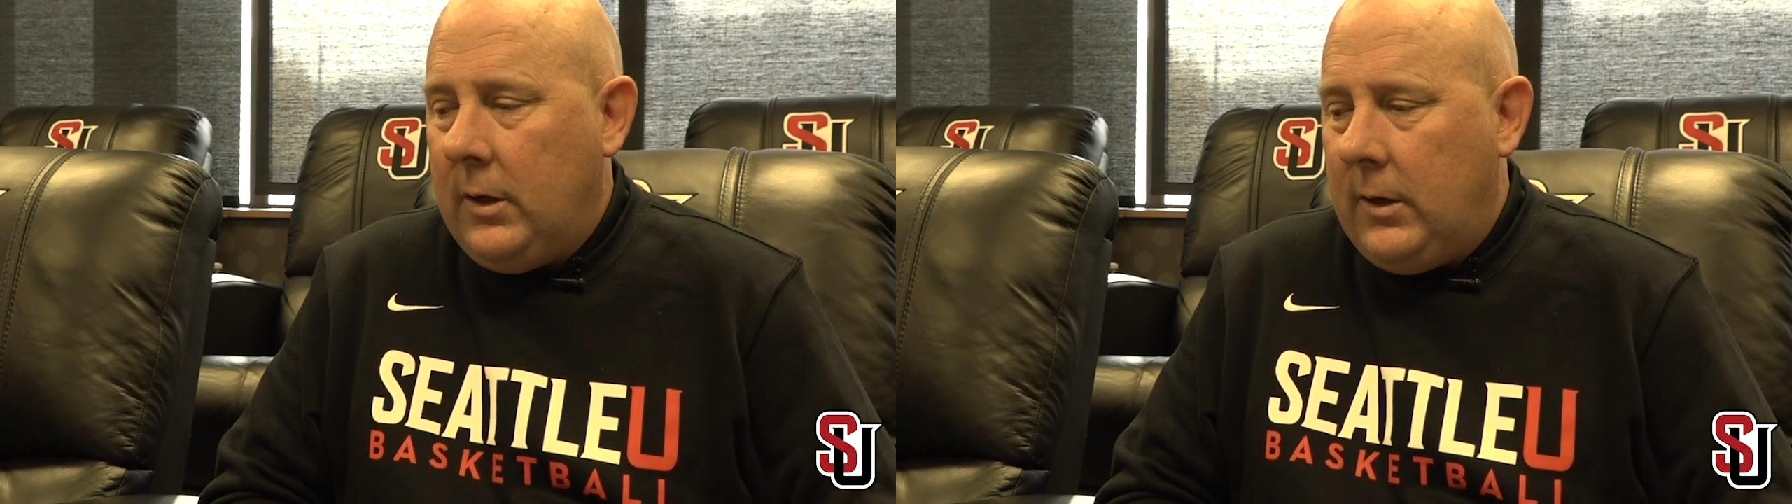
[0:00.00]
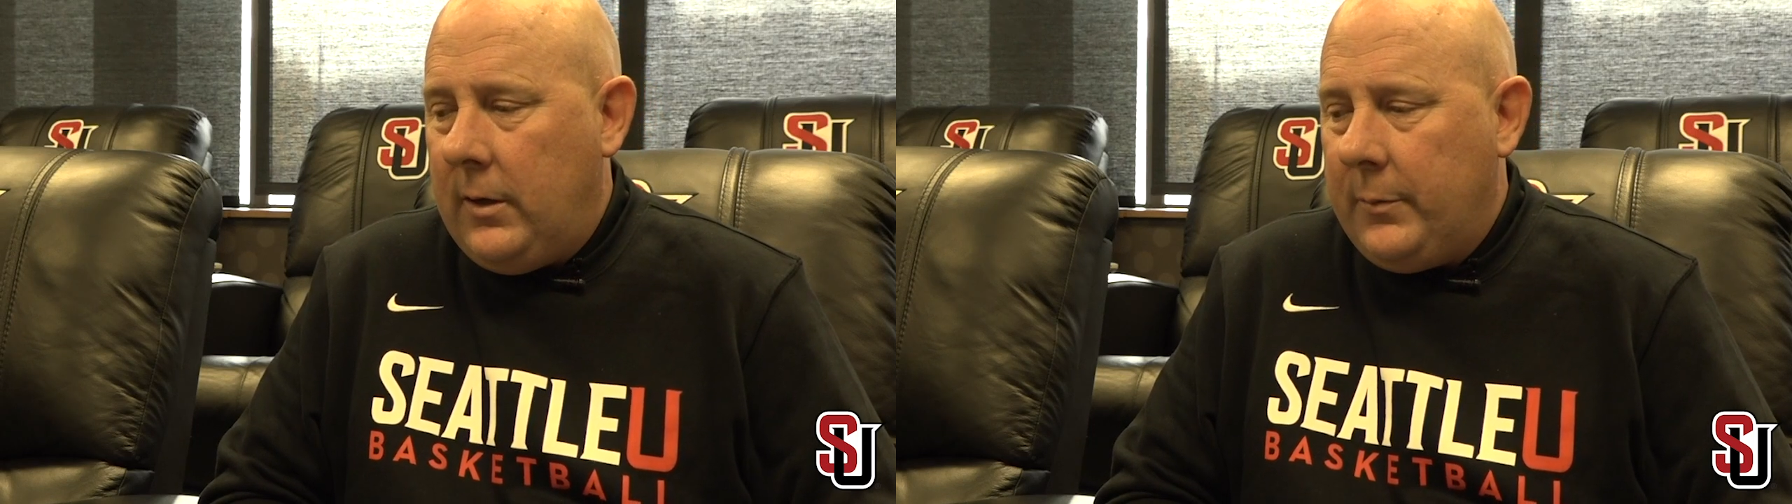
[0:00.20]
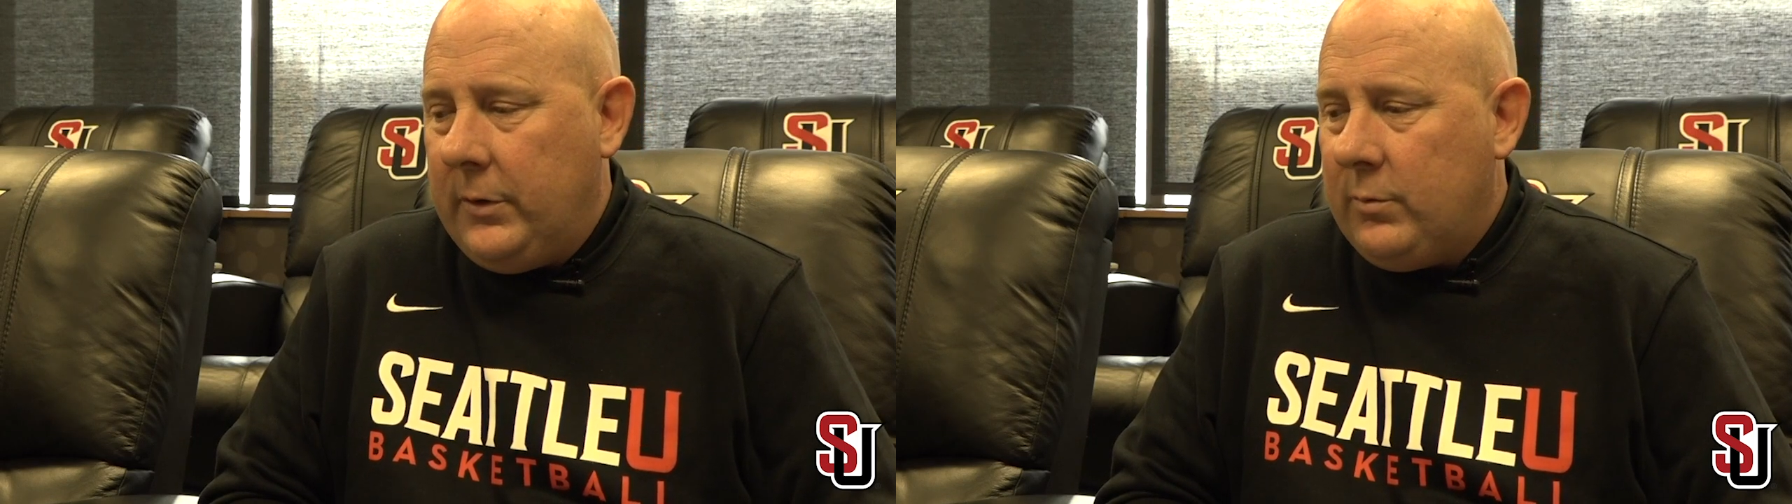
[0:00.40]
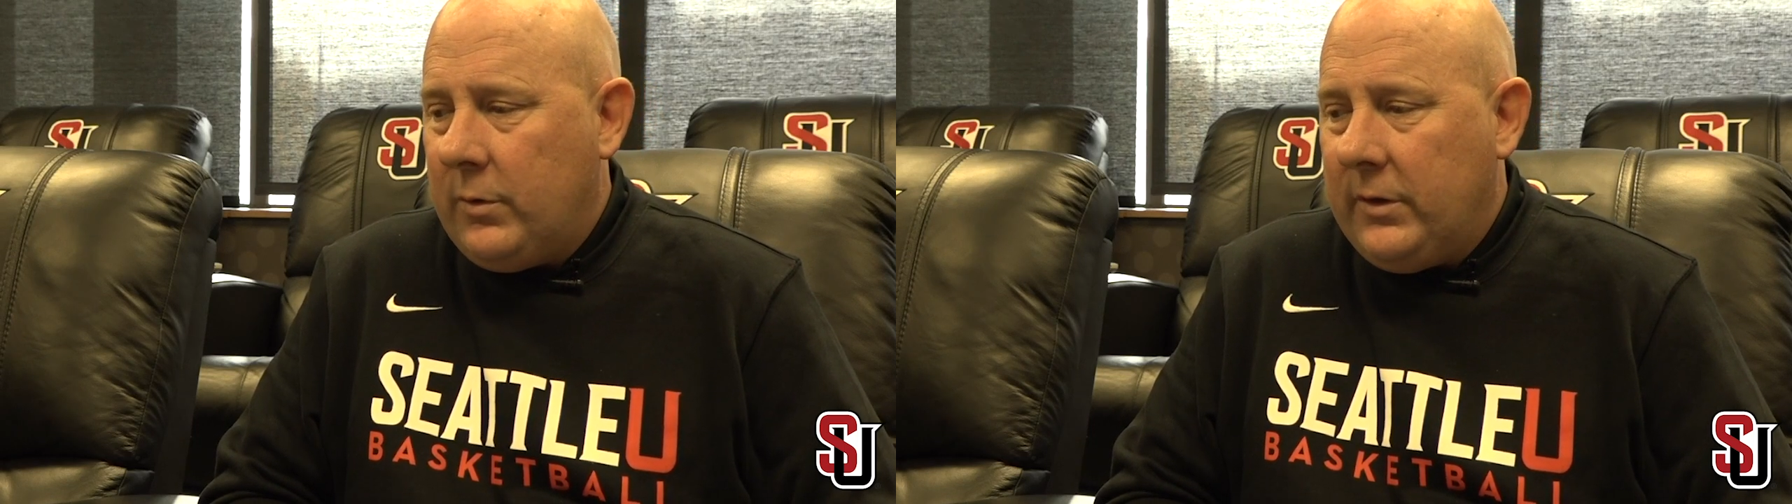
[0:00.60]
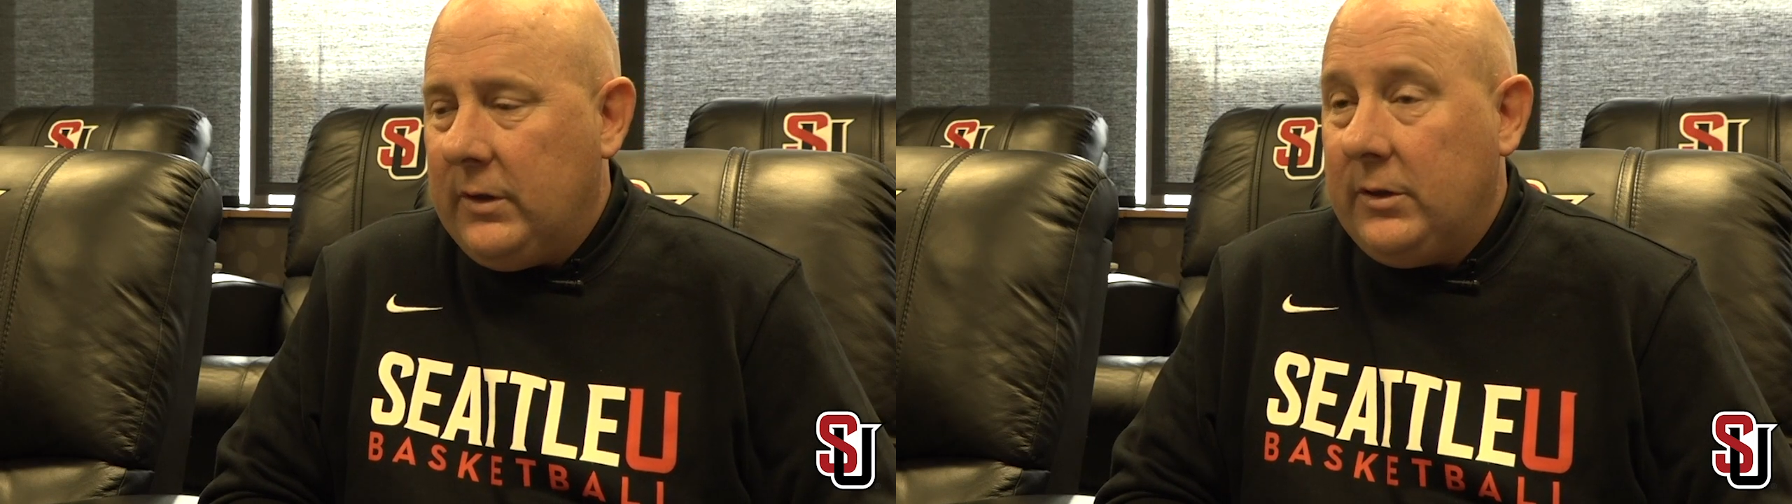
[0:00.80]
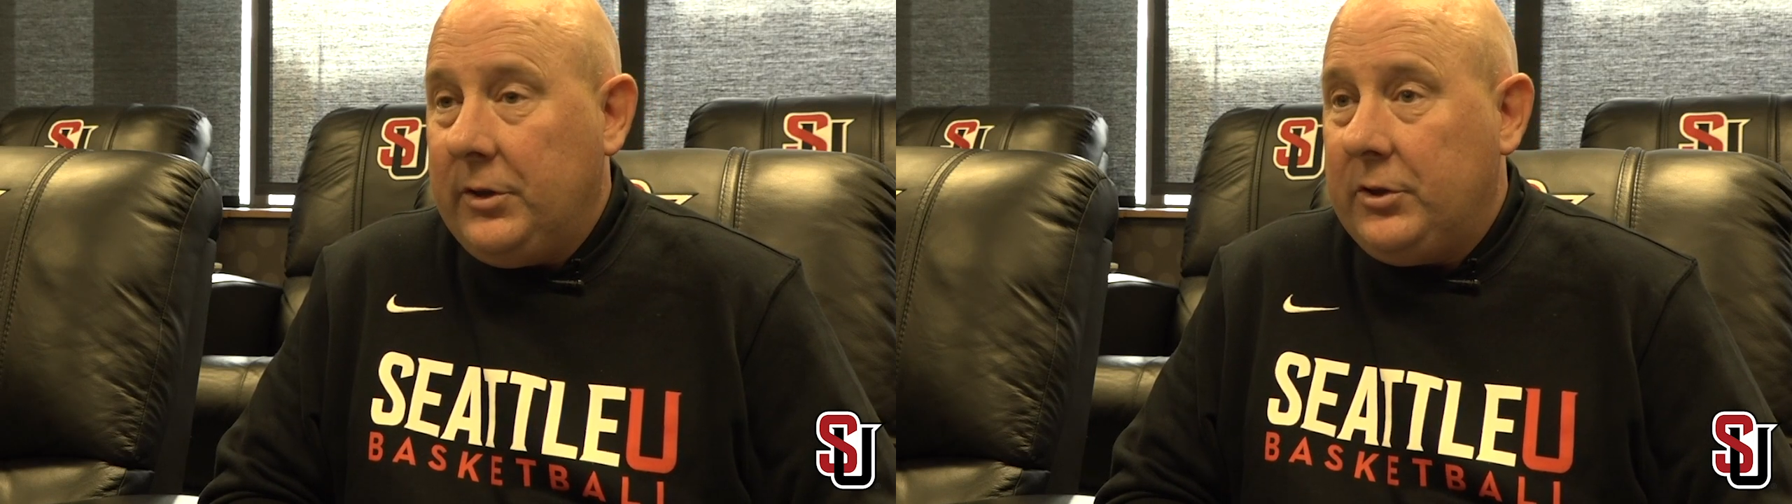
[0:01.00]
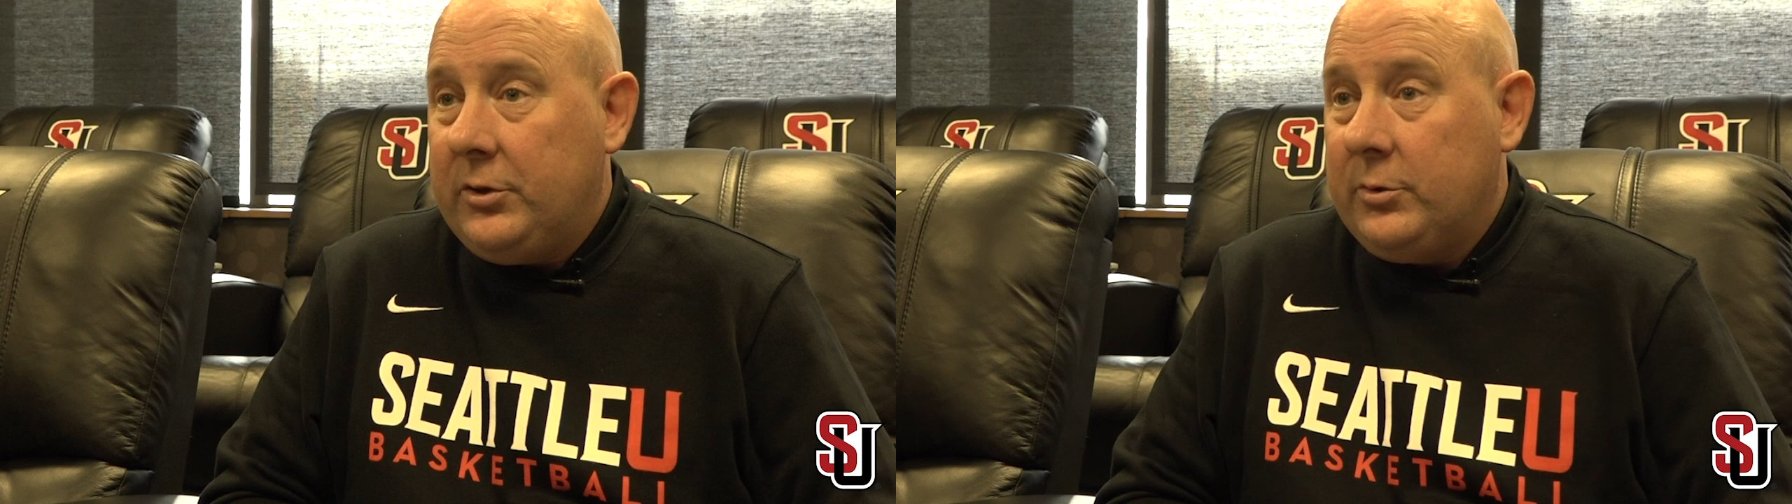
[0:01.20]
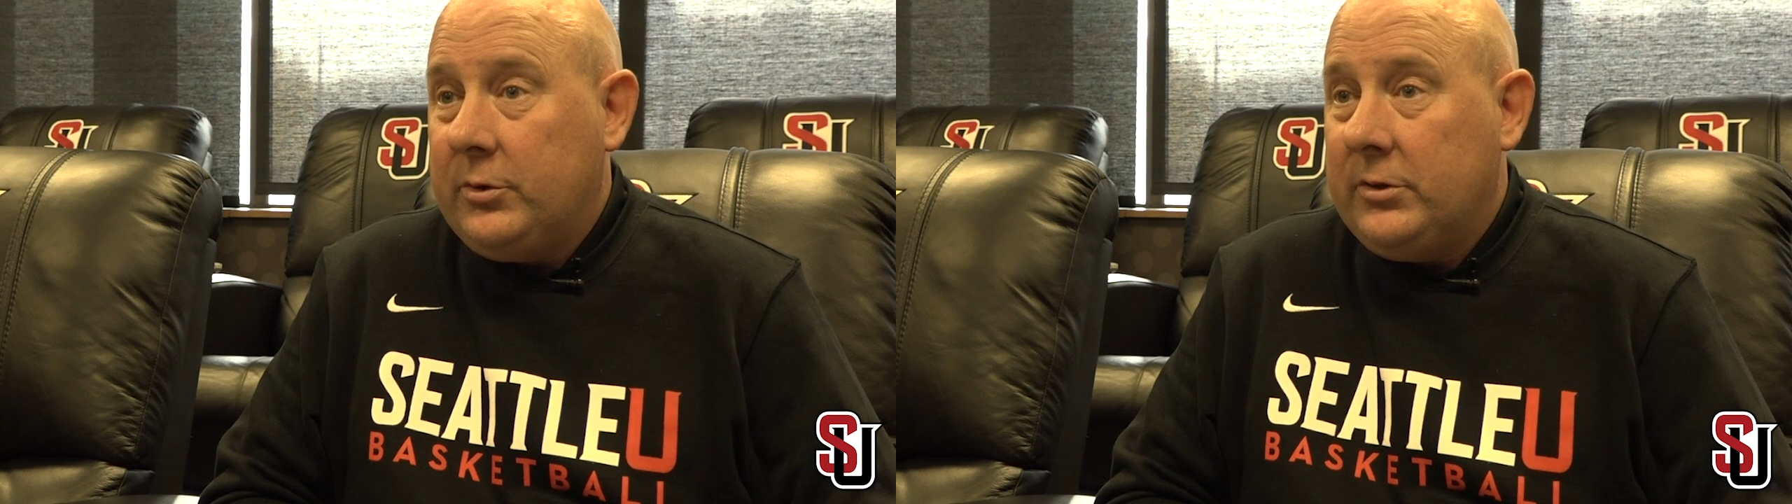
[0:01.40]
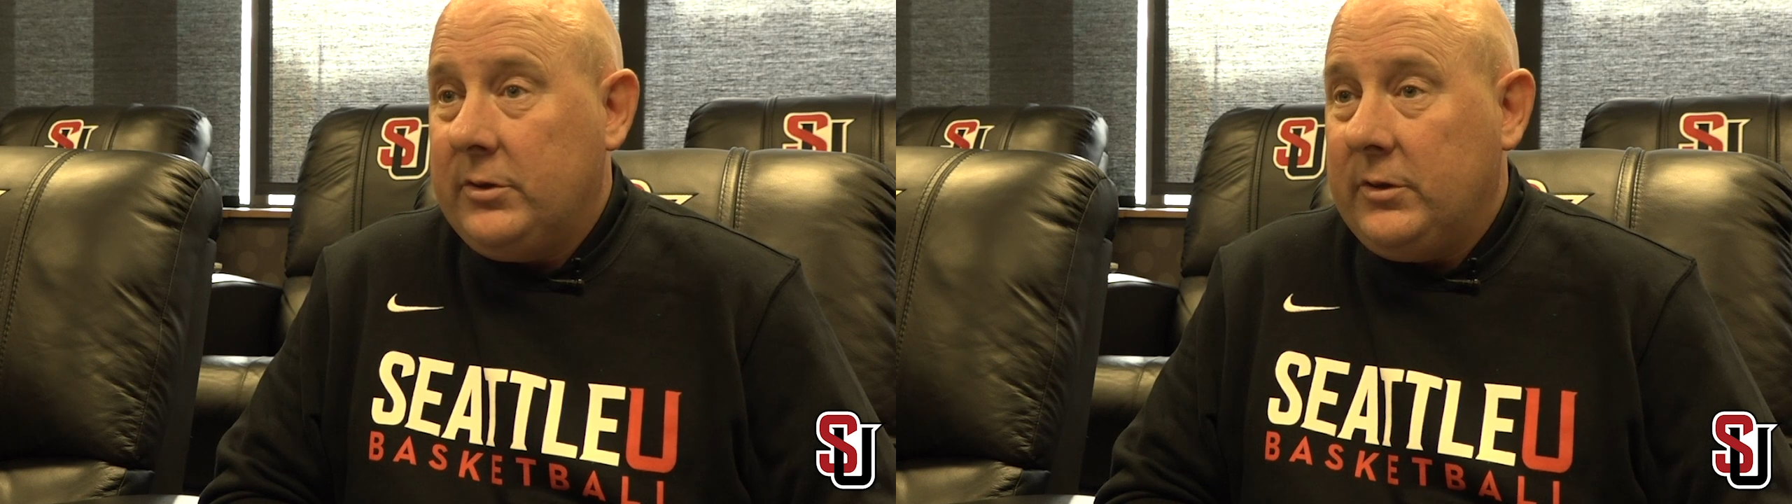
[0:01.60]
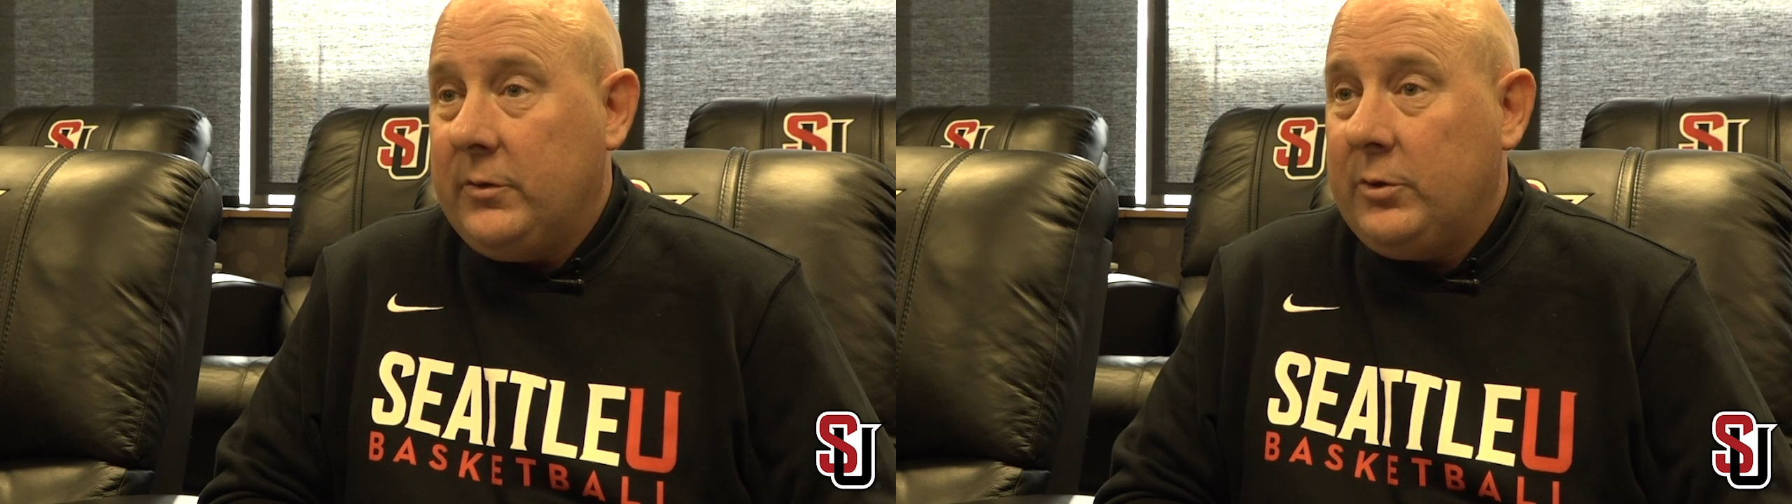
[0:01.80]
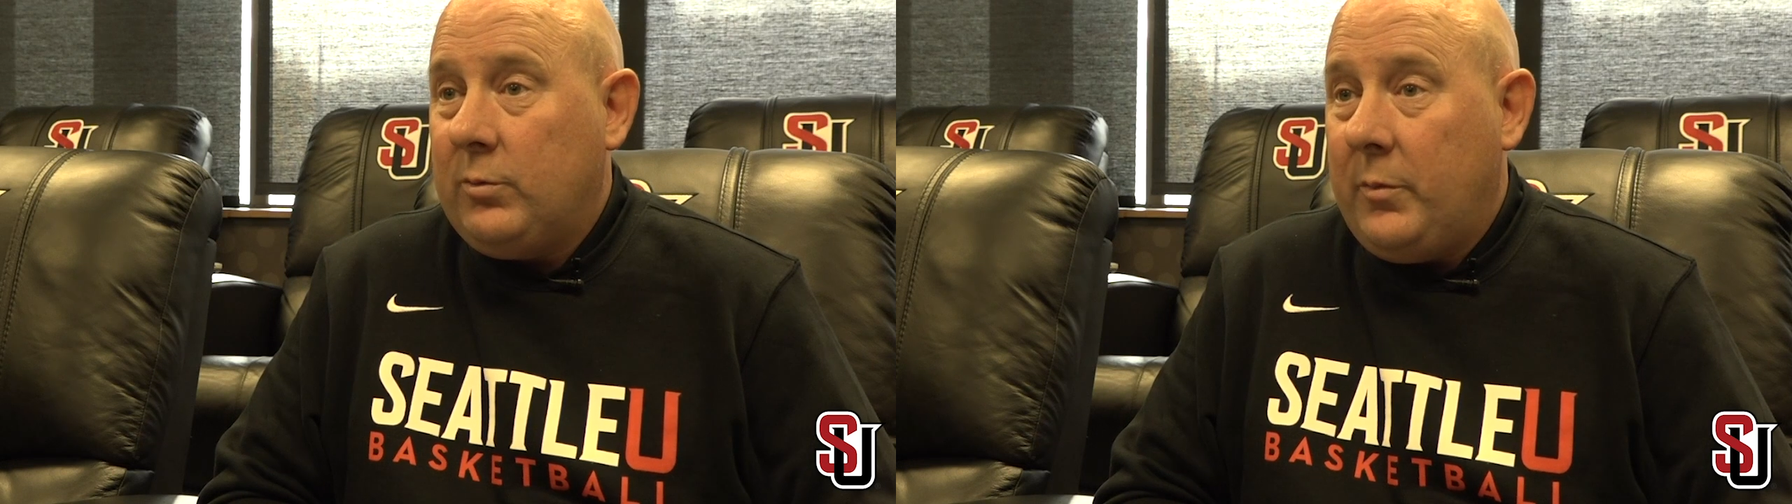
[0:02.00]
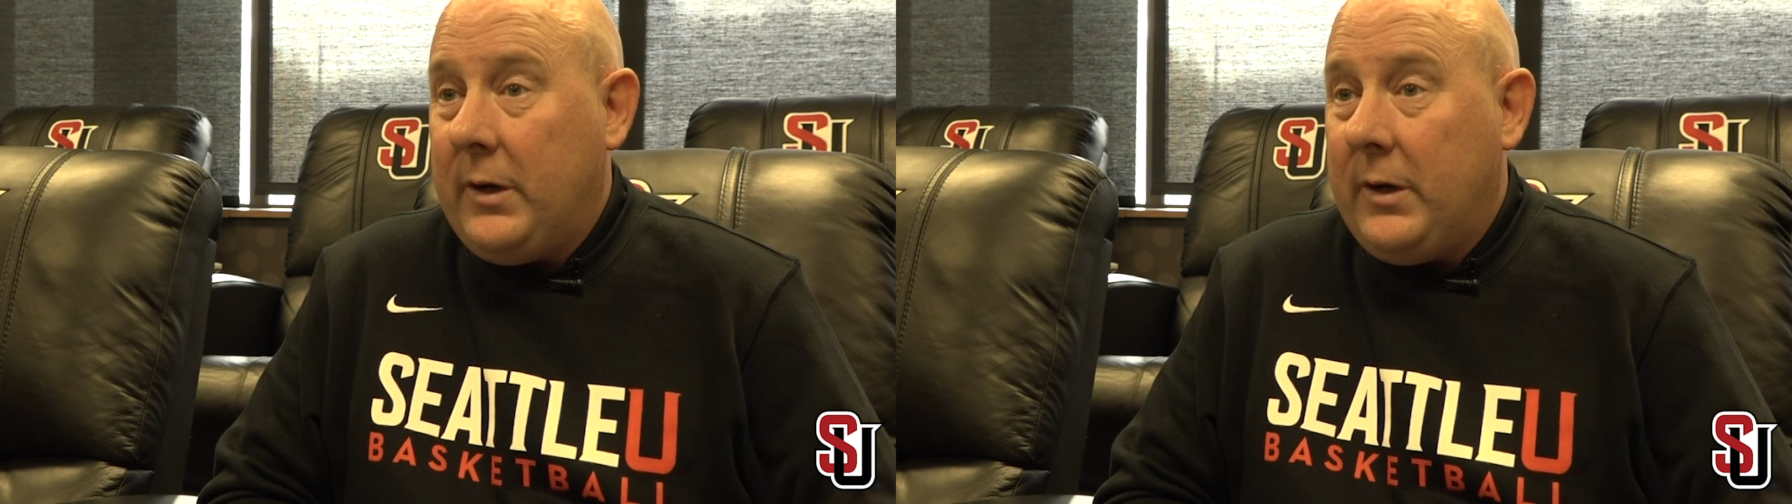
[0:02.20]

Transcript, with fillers: Um, he's one of the elite shooters in Division One